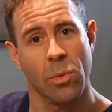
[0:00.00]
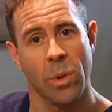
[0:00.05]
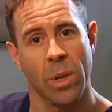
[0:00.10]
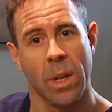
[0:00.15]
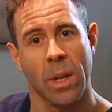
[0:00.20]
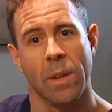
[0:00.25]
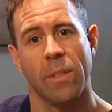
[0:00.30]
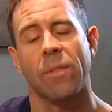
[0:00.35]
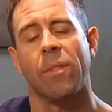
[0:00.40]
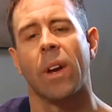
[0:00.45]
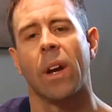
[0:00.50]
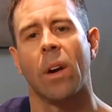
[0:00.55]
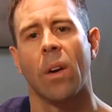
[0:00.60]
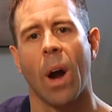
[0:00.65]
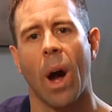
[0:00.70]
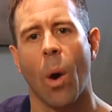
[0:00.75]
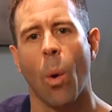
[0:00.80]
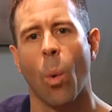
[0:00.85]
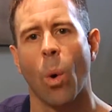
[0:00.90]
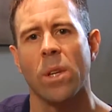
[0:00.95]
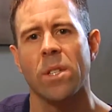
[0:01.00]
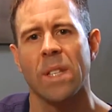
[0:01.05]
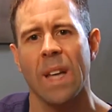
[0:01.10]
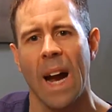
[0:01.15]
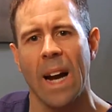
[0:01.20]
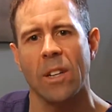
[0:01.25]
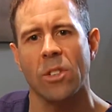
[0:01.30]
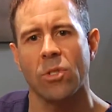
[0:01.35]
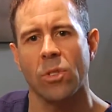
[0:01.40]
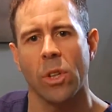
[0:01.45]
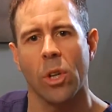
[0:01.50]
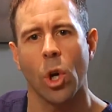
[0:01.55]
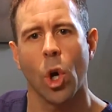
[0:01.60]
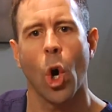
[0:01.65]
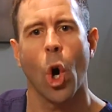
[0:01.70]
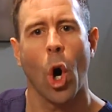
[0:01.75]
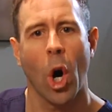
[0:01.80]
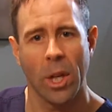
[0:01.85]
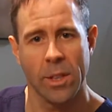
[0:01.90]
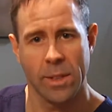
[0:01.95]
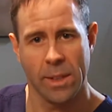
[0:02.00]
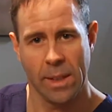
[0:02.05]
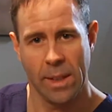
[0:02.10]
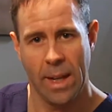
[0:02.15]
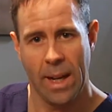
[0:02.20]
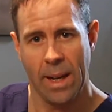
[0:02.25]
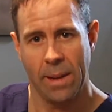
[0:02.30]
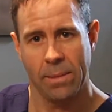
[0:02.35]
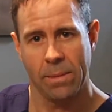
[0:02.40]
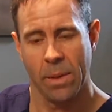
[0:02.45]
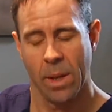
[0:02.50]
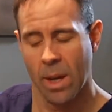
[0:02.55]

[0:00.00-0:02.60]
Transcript: We need to figure out what's actually causing that.